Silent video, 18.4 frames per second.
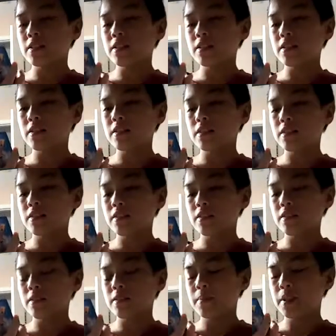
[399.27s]
has
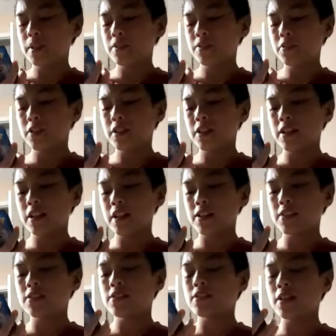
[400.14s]
Tight
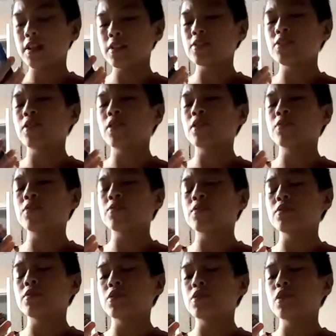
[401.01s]
Jaw,
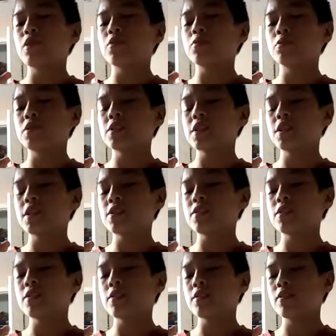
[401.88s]
which does 20
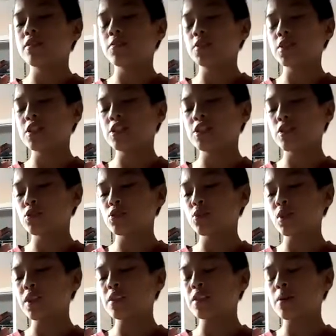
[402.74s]
damage, and Sharp
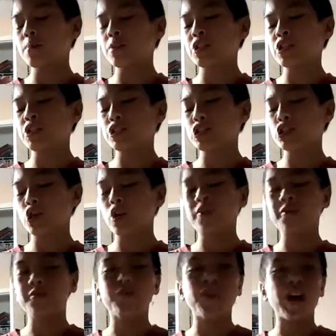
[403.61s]
Fang, which does
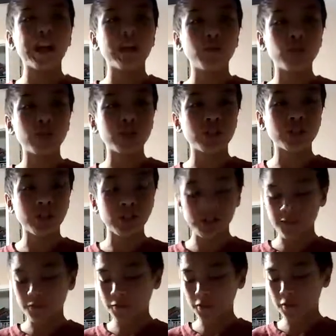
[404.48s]
50.
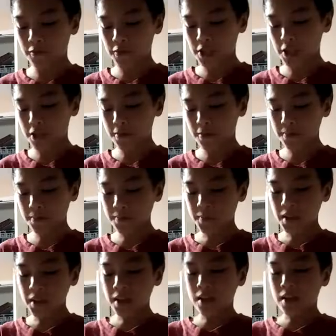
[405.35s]

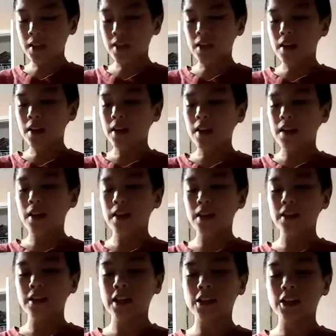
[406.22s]
Electabuzz
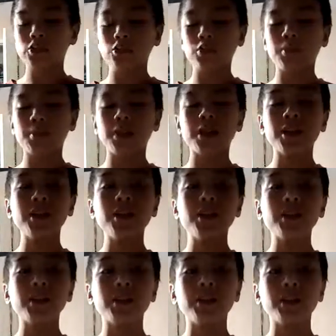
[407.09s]
is
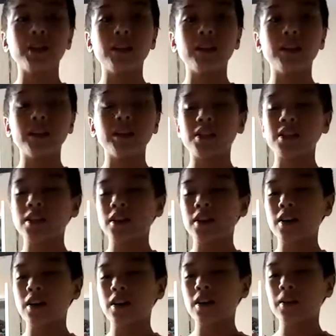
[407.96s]
electric
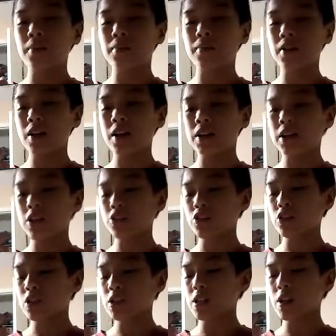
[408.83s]
type
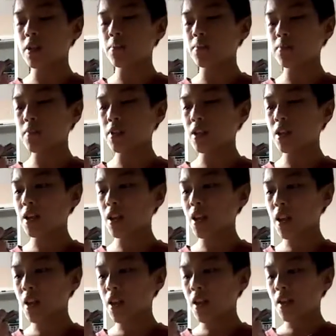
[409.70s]
and has Low
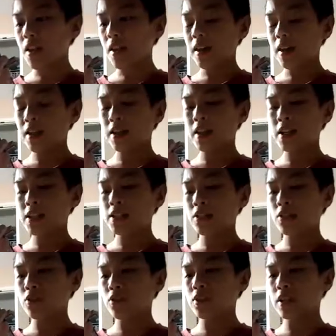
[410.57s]
Kick that does 20
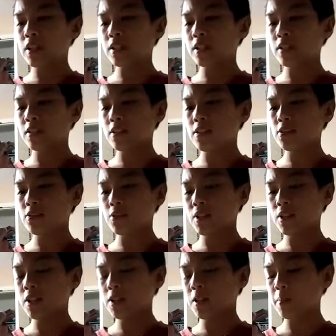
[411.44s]
damage and
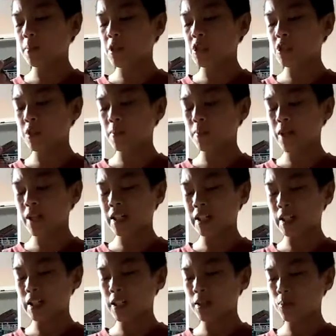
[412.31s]
Magnetic Blast that does
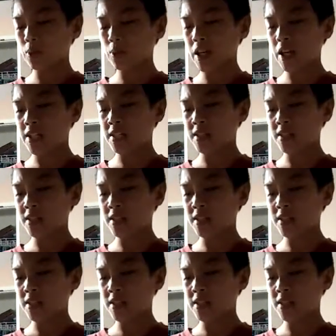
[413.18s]
50.